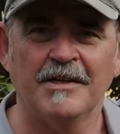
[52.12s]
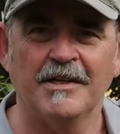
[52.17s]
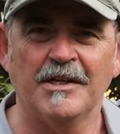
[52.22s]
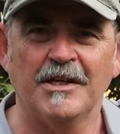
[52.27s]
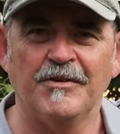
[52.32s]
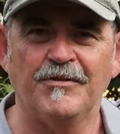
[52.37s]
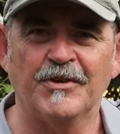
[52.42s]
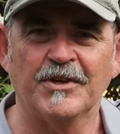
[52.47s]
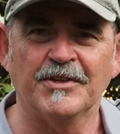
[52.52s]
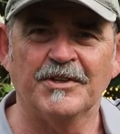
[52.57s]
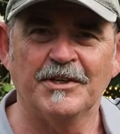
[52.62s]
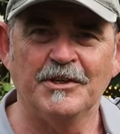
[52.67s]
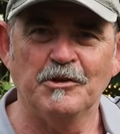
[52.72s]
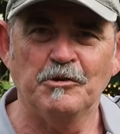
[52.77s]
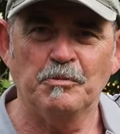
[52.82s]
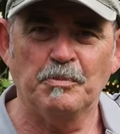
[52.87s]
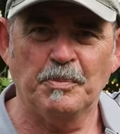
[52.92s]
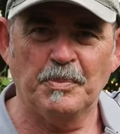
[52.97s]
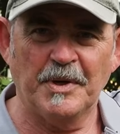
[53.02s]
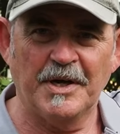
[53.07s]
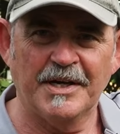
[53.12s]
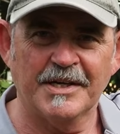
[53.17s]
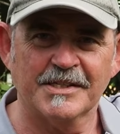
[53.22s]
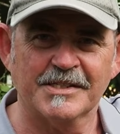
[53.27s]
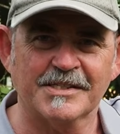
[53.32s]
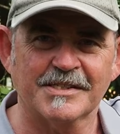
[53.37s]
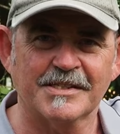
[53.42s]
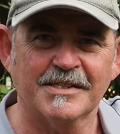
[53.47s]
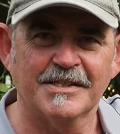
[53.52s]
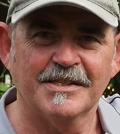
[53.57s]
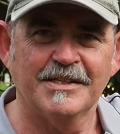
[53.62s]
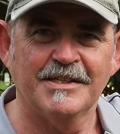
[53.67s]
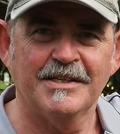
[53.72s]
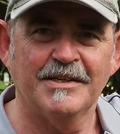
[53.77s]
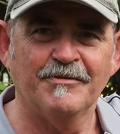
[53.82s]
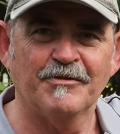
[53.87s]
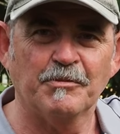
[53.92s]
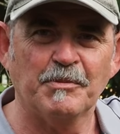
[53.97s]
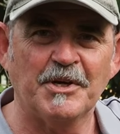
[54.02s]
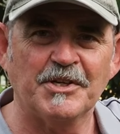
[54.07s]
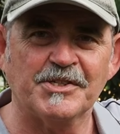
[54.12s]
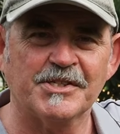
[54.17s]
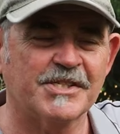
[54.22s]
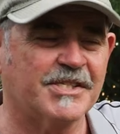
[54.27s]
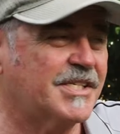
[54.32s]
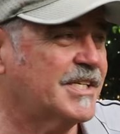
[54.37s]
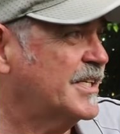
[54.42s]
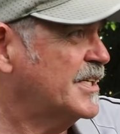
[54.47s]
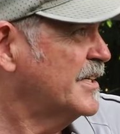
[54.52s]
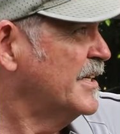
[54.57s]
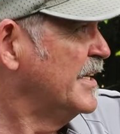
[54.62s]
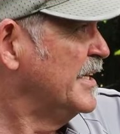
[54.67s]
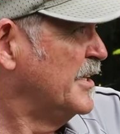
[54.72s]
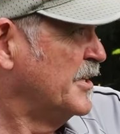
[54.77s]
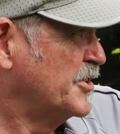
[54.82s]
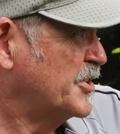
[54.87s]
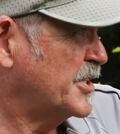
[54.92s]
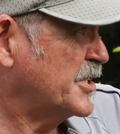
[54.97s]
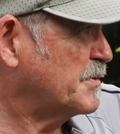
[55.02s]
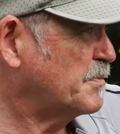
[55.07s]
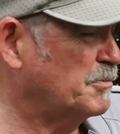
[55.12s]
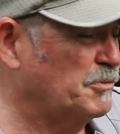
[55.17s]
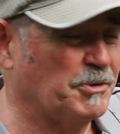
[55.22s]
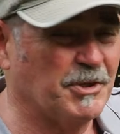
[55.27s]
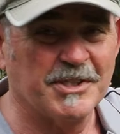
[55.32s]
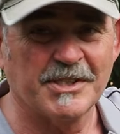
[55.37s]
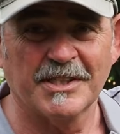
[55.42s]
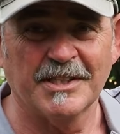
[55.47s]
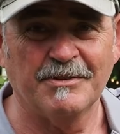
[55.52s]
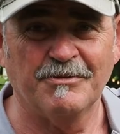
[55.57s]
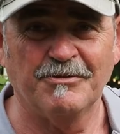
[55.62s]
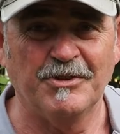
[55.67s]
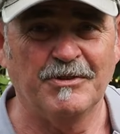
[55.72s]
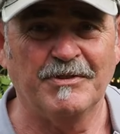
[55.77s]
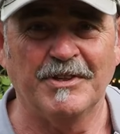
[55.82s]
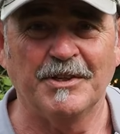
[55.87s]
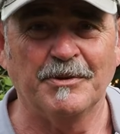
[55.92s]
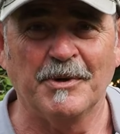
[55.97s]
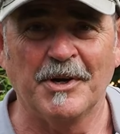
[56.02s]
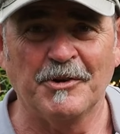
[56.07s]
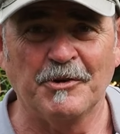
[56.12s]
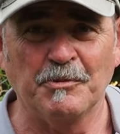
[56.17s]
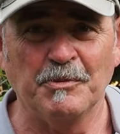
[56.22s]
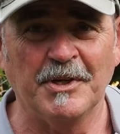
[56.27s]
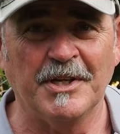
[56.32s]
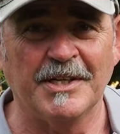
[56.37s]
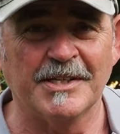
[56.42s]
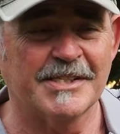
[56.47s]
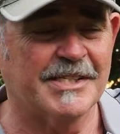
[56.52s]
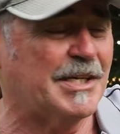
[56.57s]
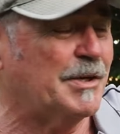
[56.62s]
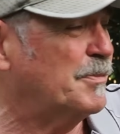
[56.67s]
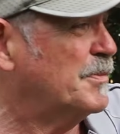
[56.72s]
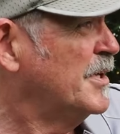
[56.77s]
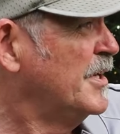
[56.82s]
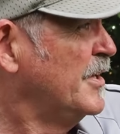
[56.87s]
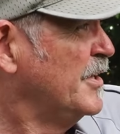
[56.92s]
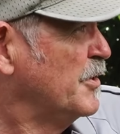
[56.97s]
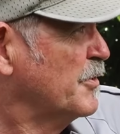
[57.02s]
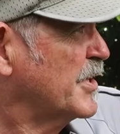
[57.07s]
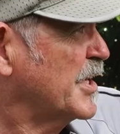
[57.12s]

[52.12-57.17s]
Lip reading: If you continue past the information centre, just literally 50 to 100 metres up, you'll